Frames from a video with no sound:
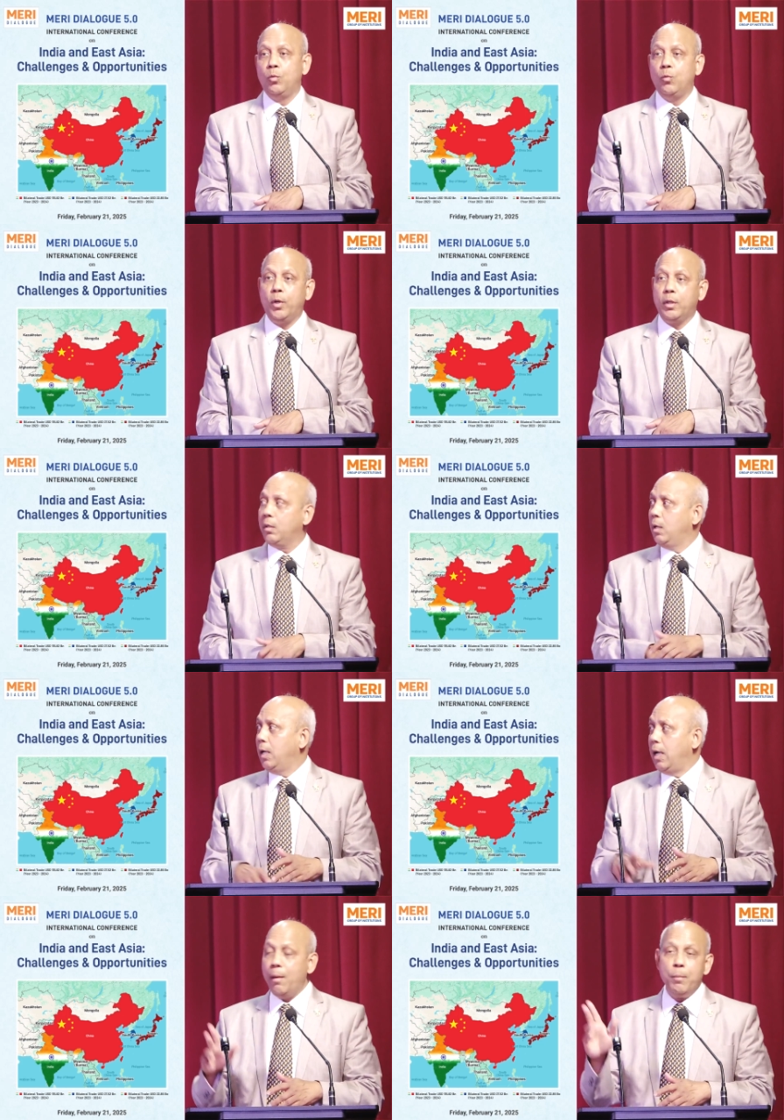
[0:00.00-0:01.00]
What
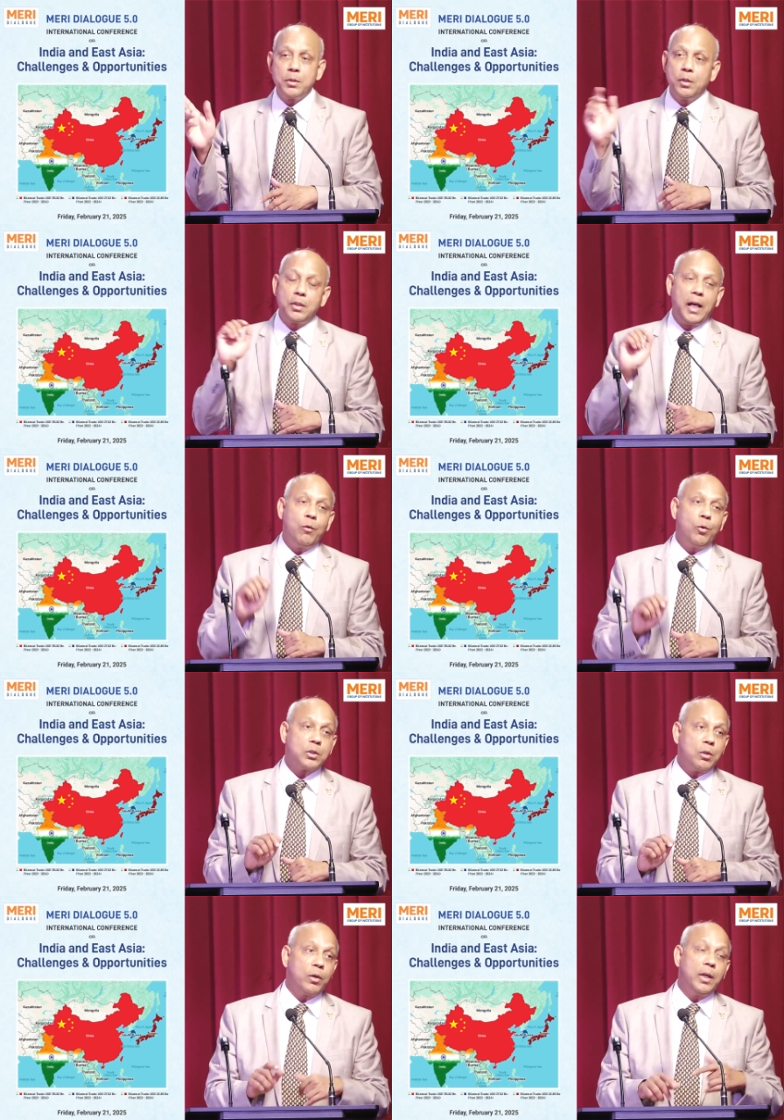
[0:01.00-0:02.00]
Ambassador Tal was
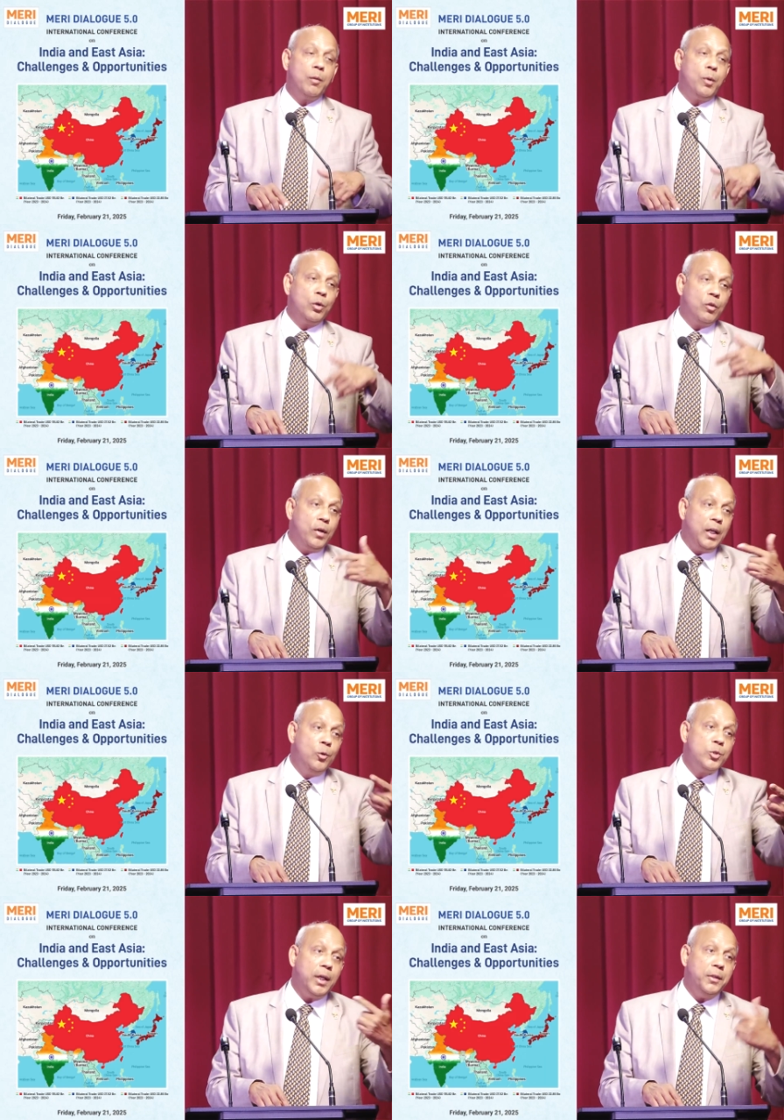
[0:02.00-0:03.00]
talking about, the value
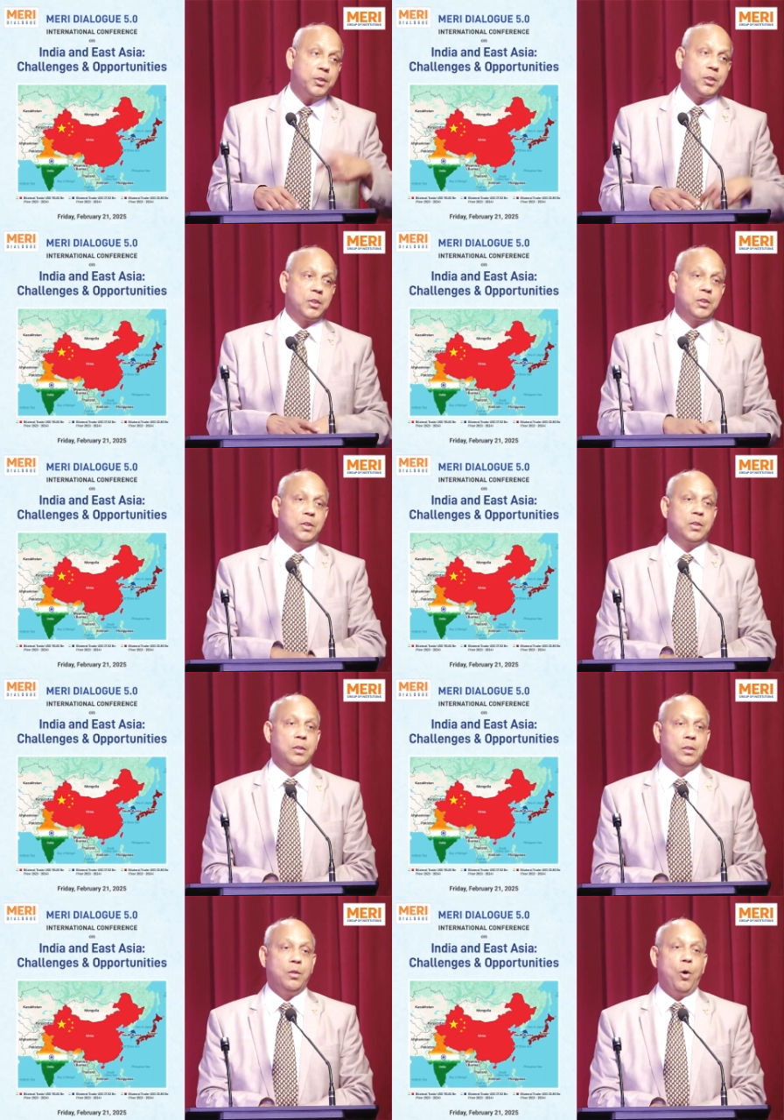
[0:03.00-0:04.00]
chains,
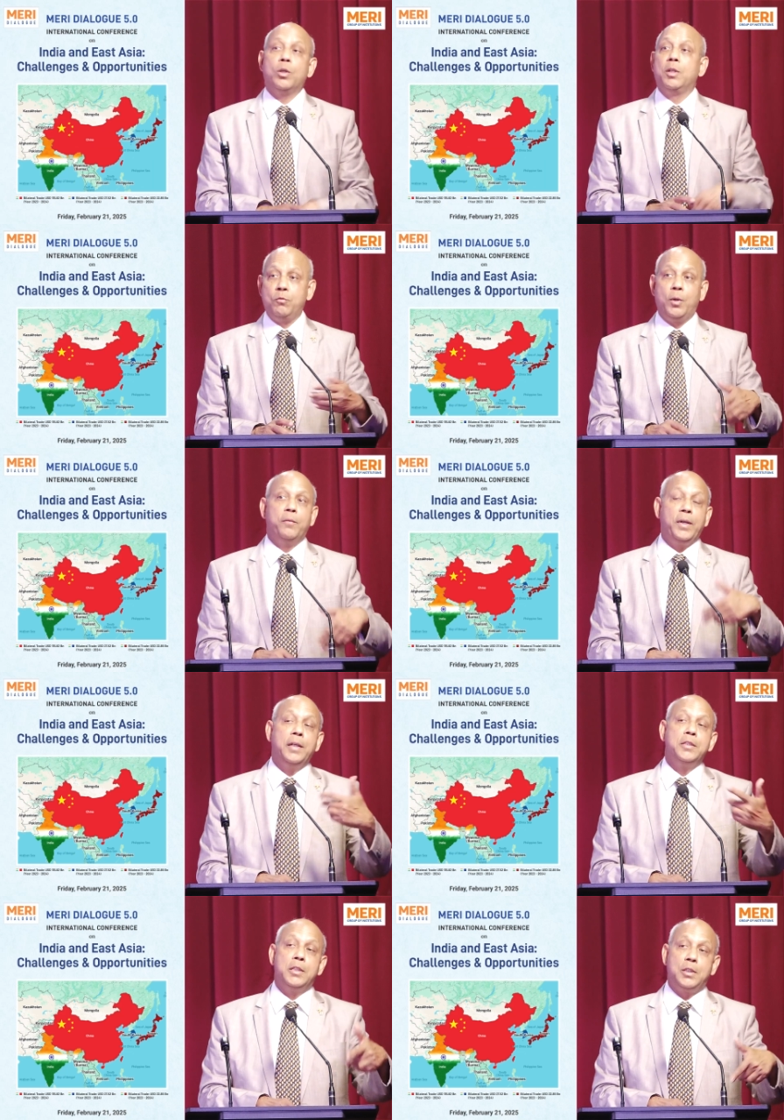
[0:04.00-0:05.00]
or what we can
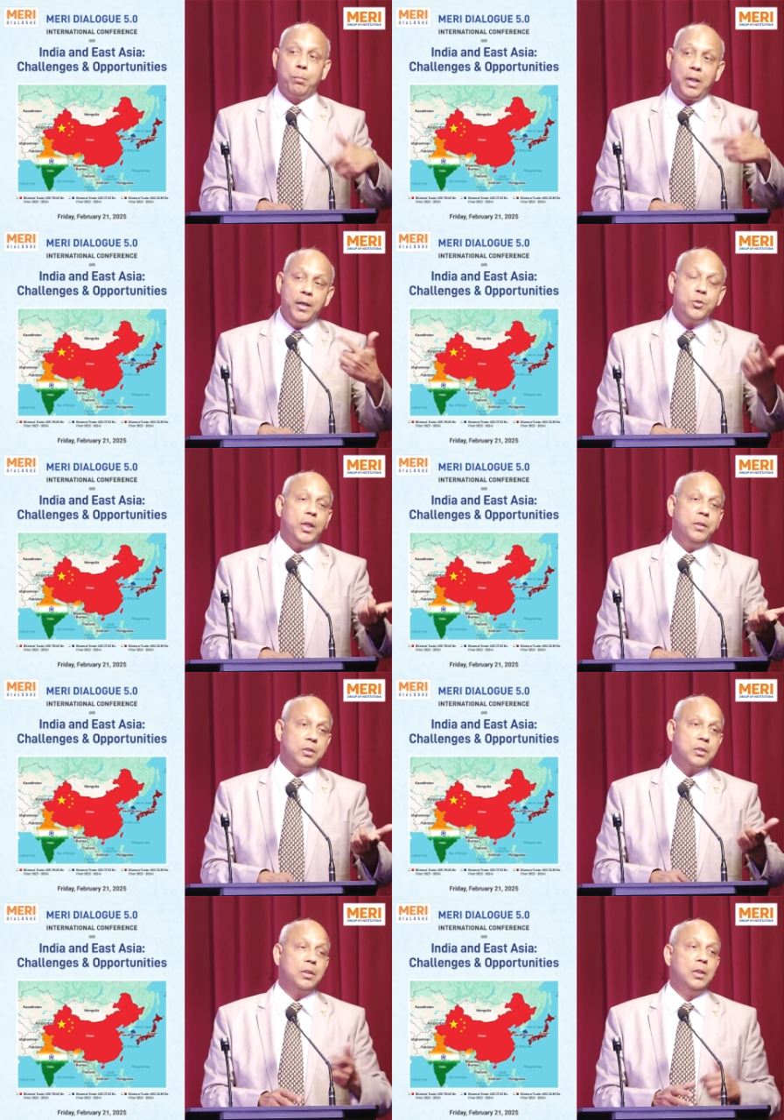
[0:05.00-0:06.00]
say supply
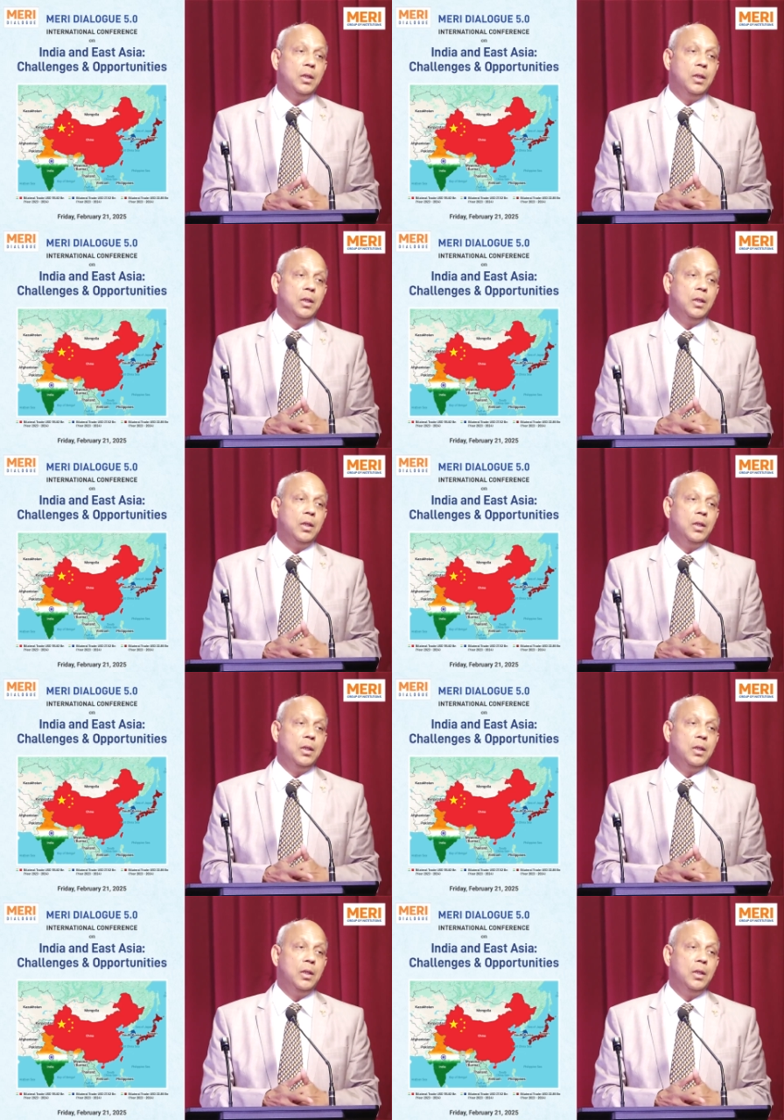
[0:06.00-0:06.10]
chains.